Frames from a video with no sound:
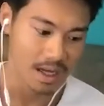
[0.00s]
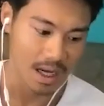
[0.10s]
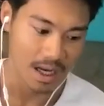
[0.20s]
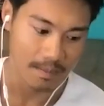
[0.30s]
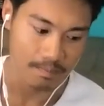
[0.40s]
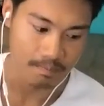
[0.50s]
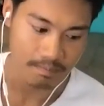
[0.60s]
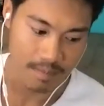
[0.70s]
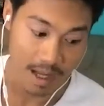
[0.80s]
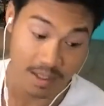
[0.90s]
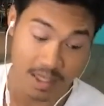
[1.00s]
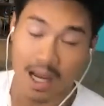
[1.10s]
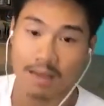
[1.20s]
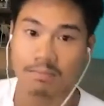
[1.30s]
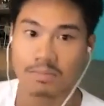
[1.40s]
um, at the
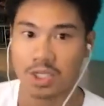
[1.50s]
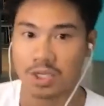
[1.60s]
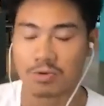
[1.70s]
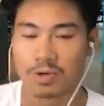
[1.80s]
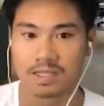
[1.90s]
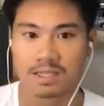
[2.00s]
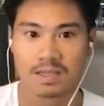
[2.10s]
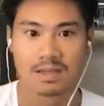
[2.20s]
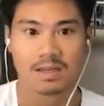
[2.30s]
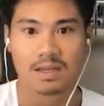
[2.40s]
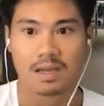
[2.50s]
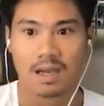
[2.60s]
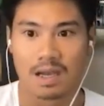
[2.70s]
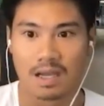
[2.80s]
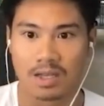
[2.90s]
time, she was,
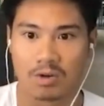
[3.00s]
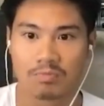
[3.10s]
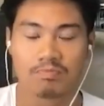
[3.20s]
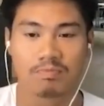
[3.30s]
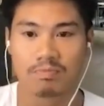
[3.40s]
uh, you know,